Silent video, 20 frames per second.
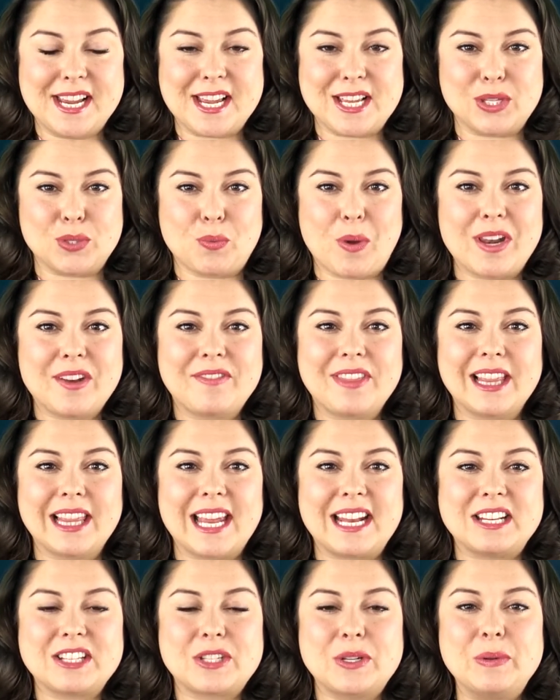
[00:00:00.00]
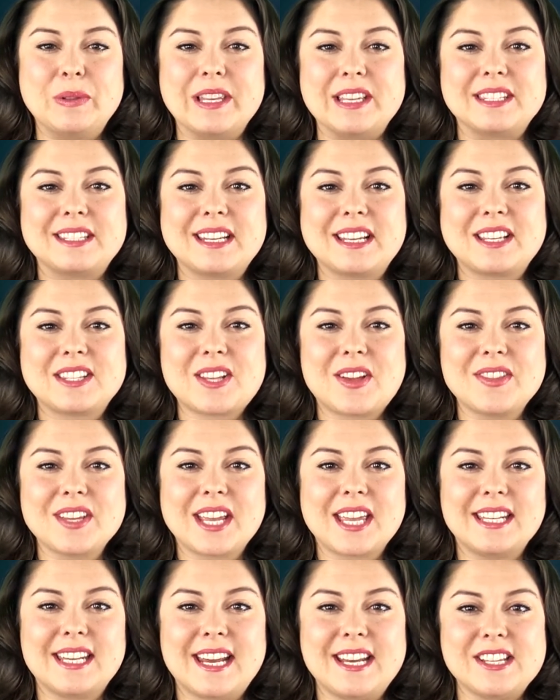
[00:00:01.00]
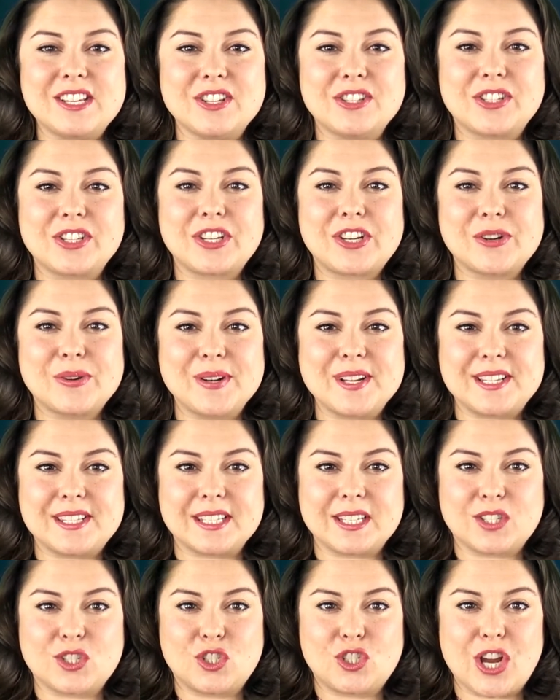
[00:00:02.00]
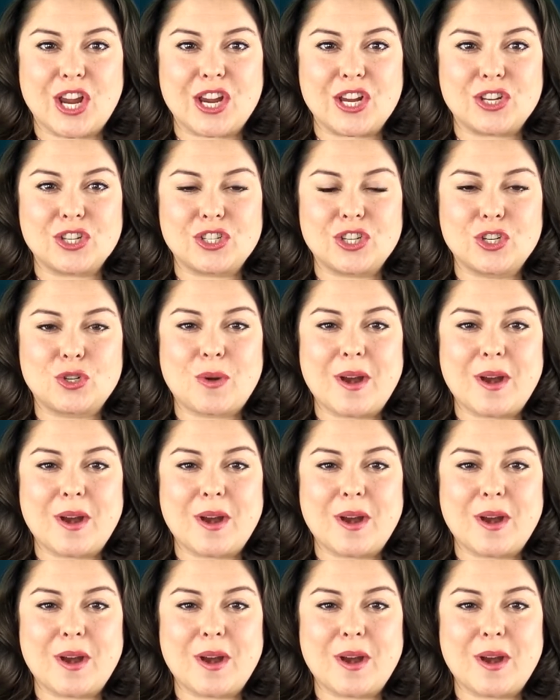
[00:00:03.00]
is one of the latest new listings on the Canadian Securities Exchange,